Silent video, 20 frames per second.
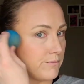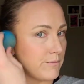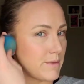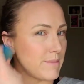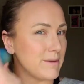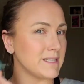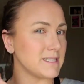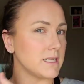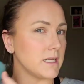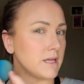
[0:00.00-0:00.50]

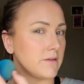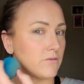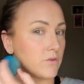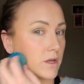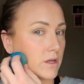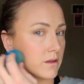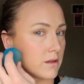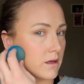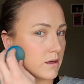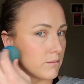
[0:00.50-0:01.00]
maybe it's an
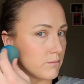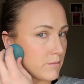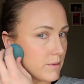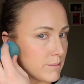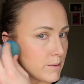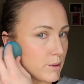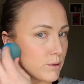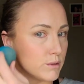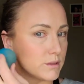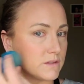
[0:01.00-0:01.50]
evening thing.
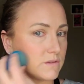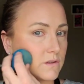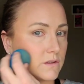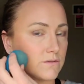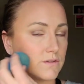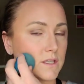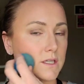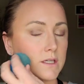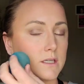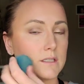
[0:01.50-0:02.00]
Maybe I always feel
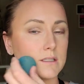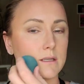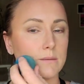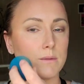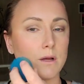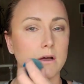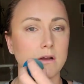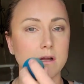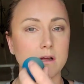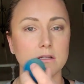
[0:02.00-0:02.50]
funny because I'm
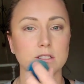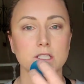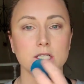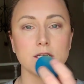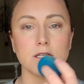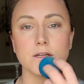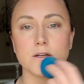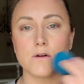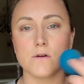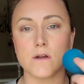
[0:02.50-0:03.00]
not actually
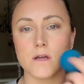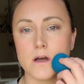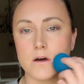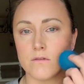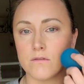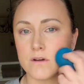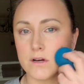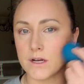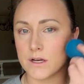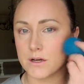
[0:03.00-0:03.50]
like going
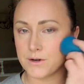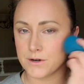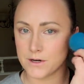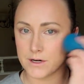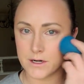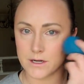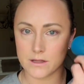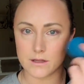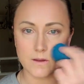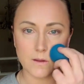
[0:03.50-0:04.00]
out for dinner or
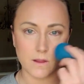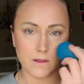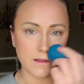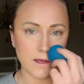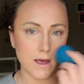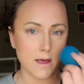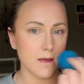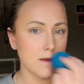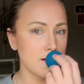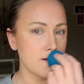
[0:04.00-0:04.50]
anything like
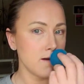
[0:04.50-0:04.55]
that,